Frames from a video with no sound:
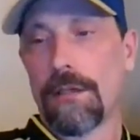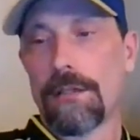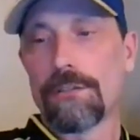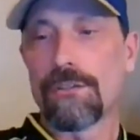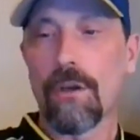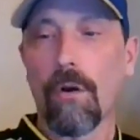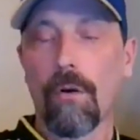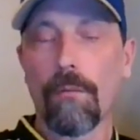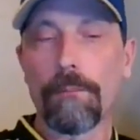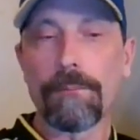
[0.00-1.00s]

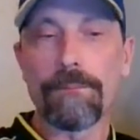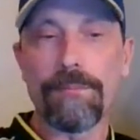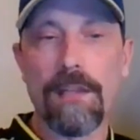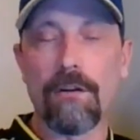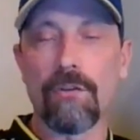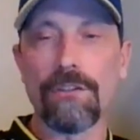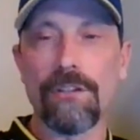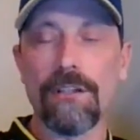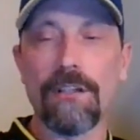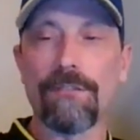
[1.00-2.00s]
So, you know,
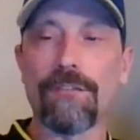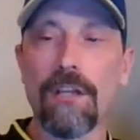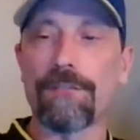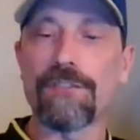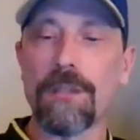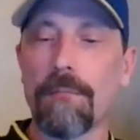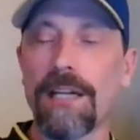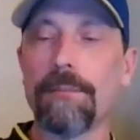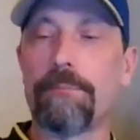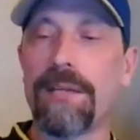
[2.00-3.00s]
if
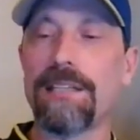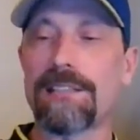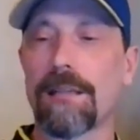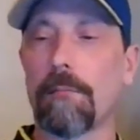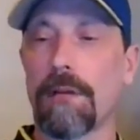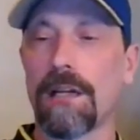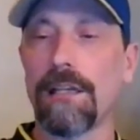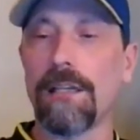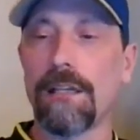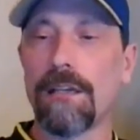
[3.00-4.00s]
somebody beats
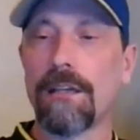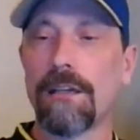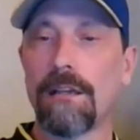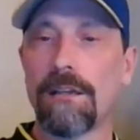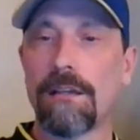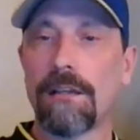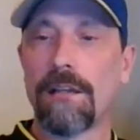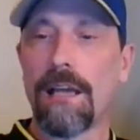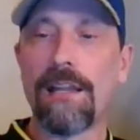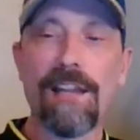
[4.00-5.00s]
somebody
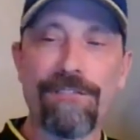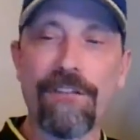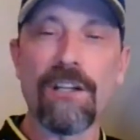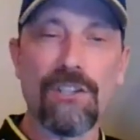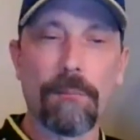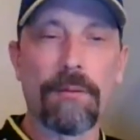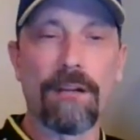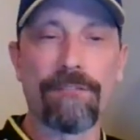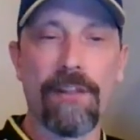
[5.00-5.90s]
and they finish above